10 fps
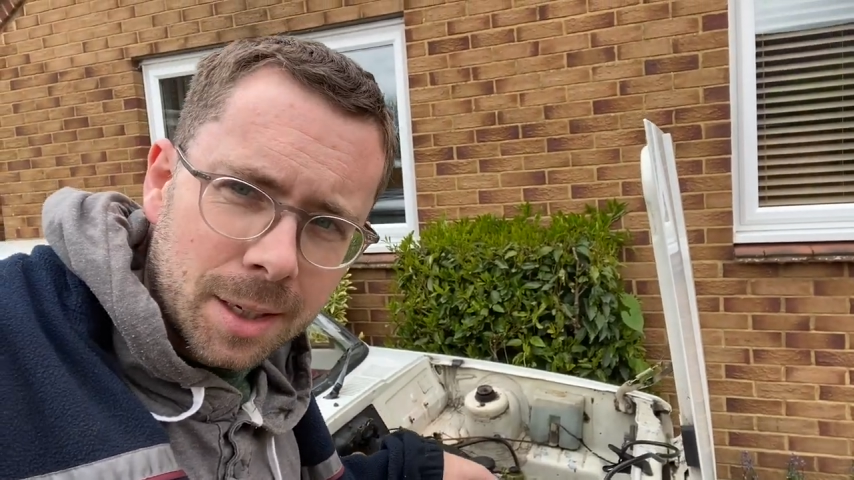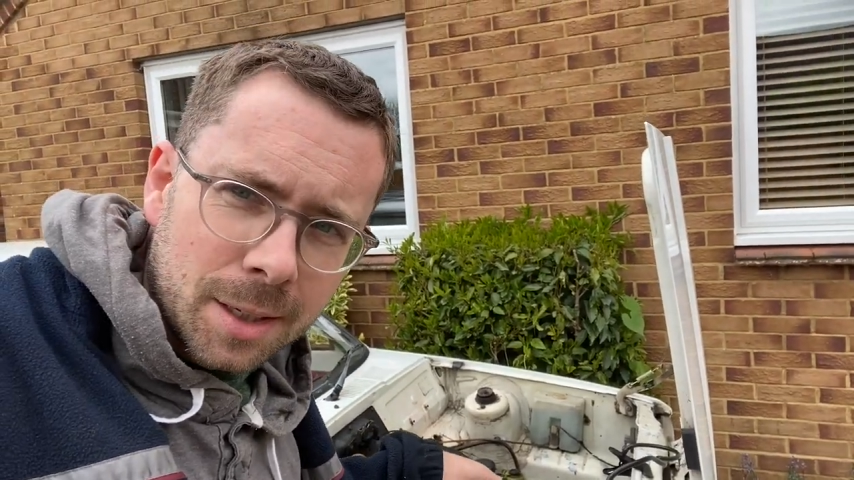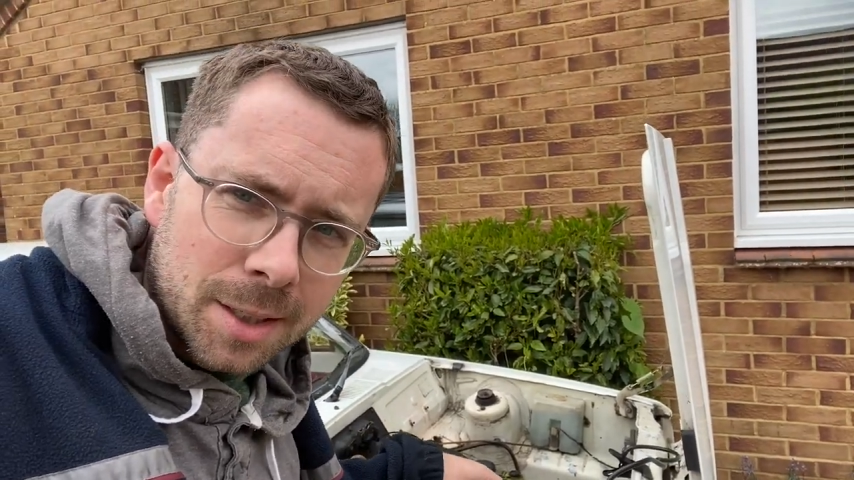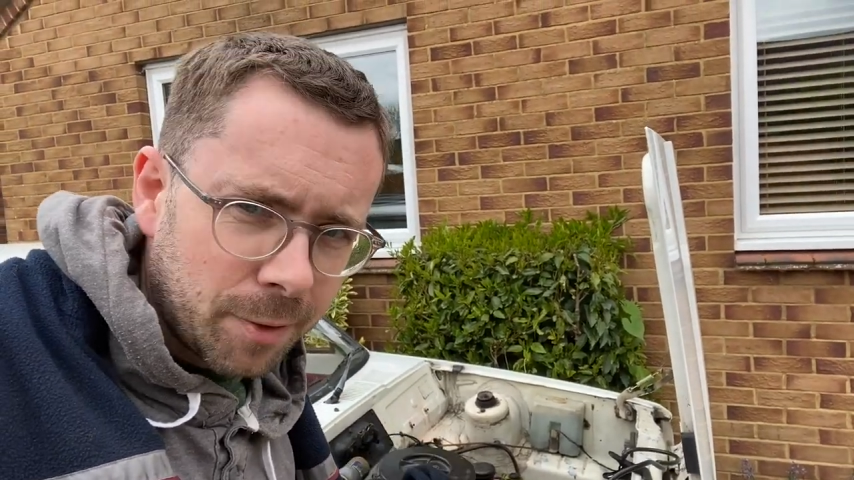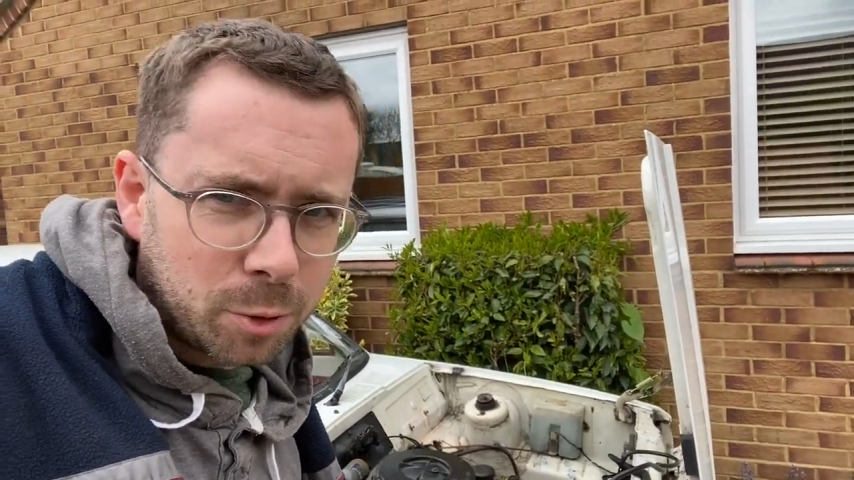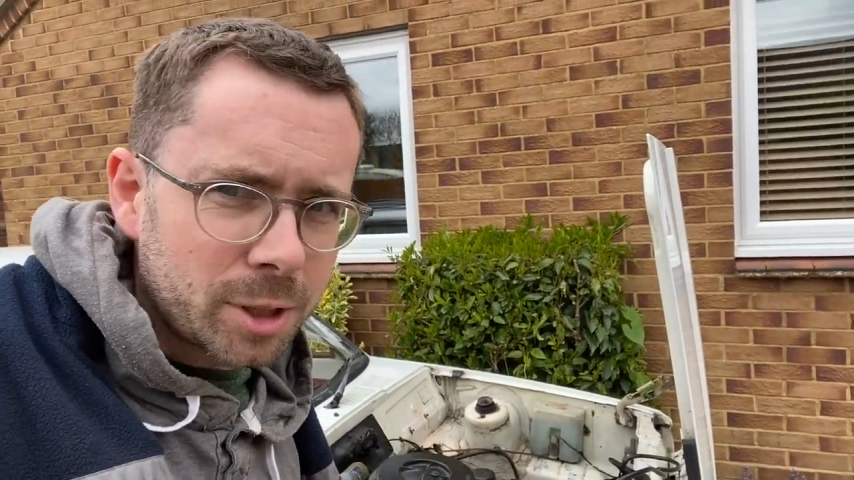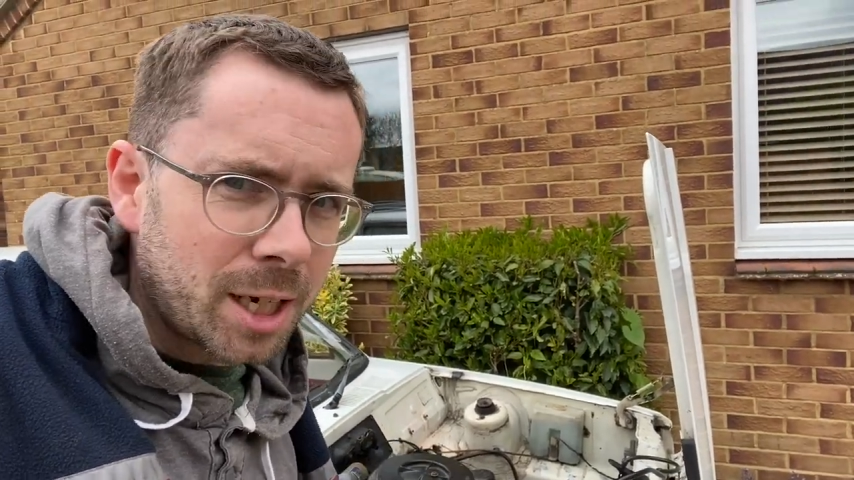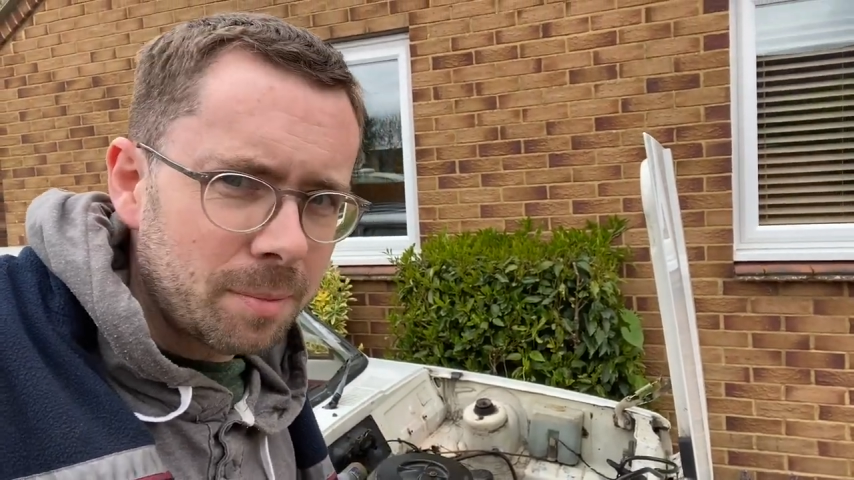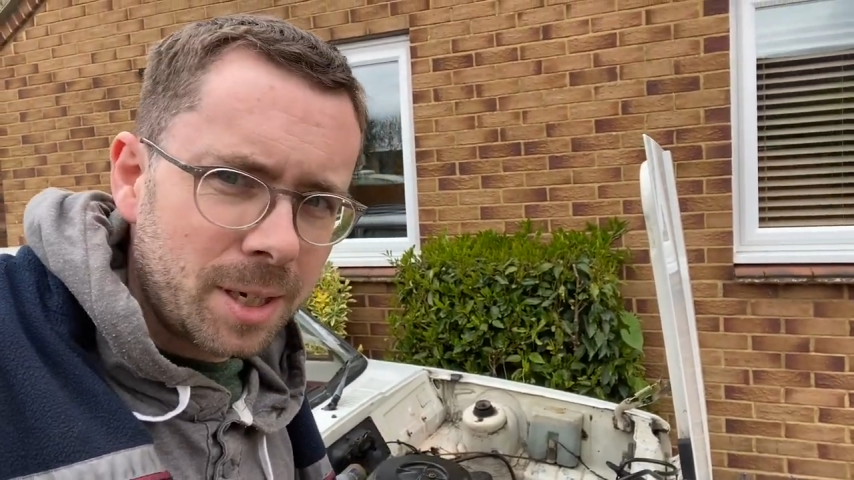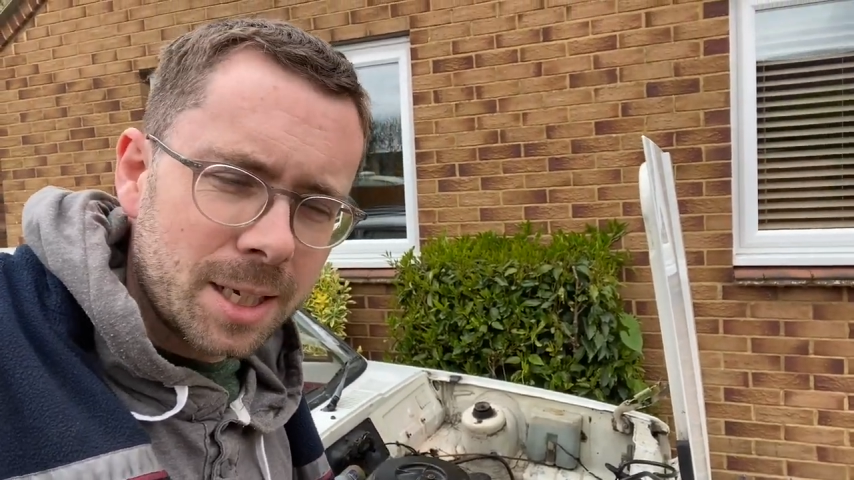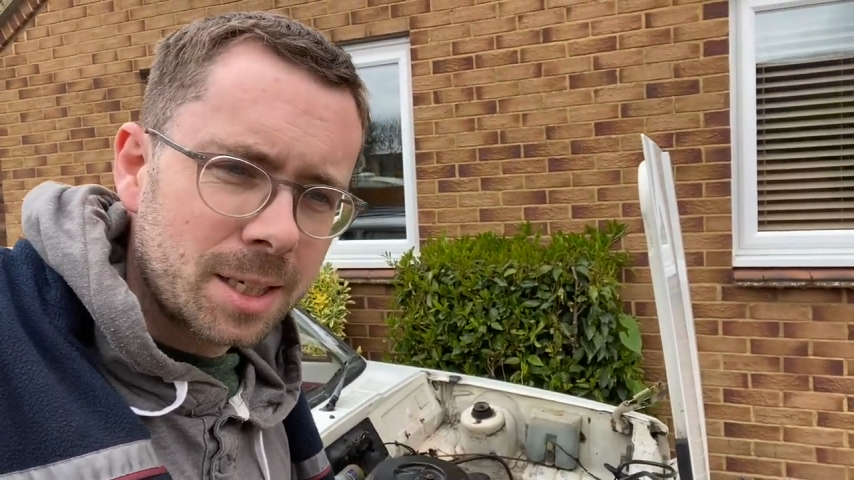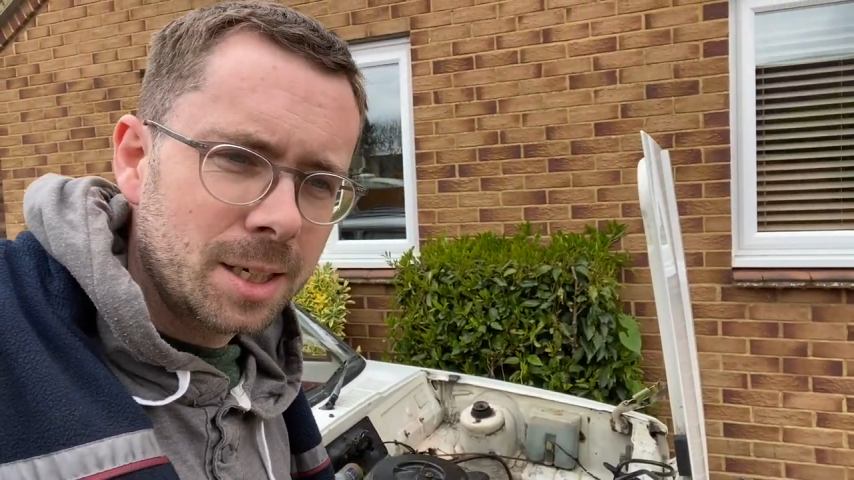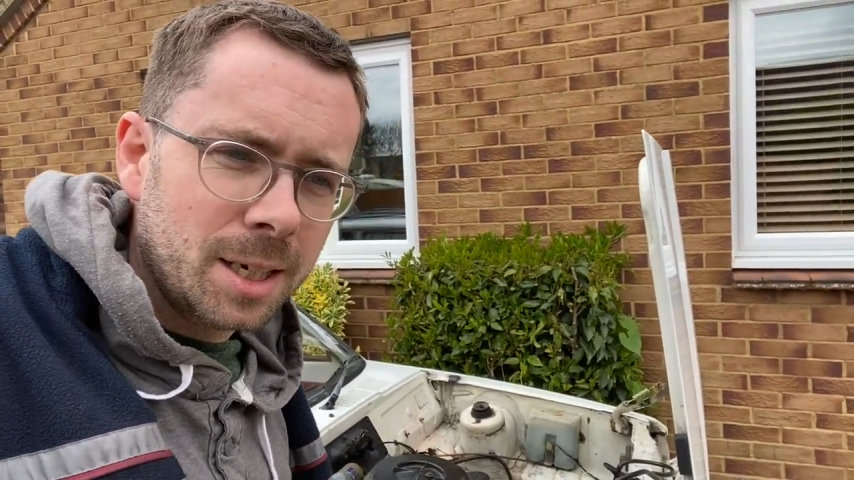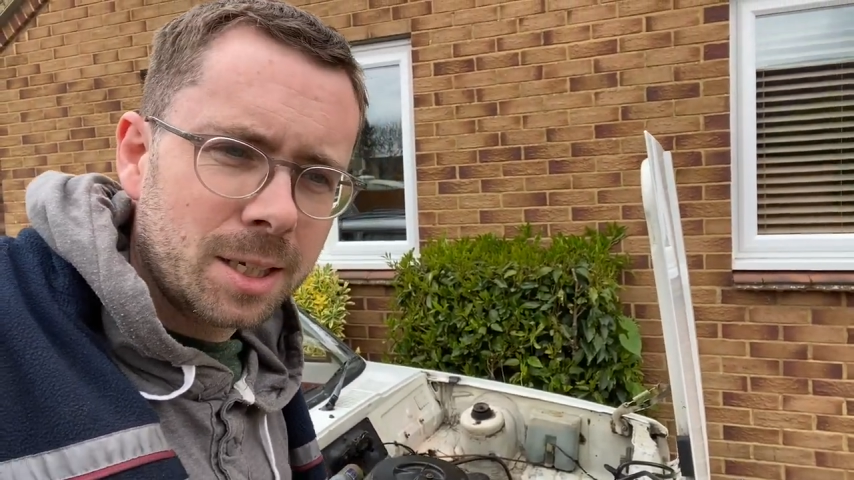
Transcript: several times yesterday,